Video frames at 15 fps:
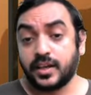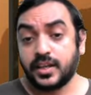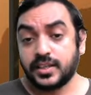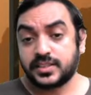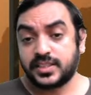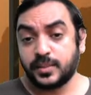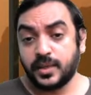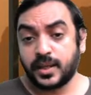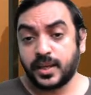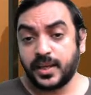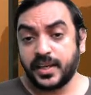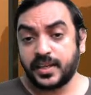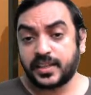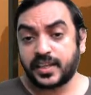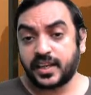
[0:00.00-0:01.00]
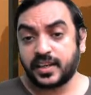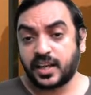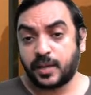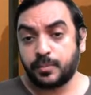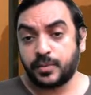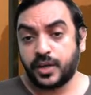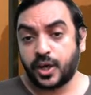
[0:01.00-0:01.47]
Similarly, it can
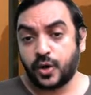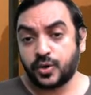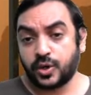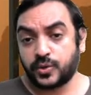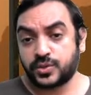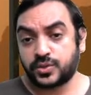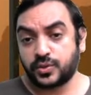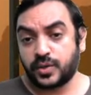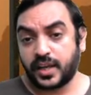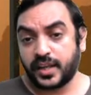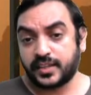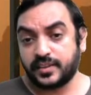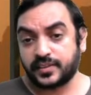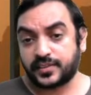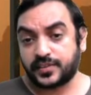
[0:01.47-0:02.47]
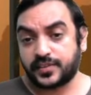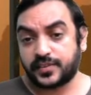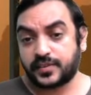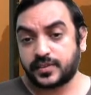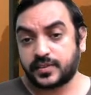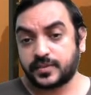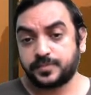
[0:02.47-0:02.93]
come down also like
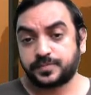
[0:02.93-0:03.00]
this.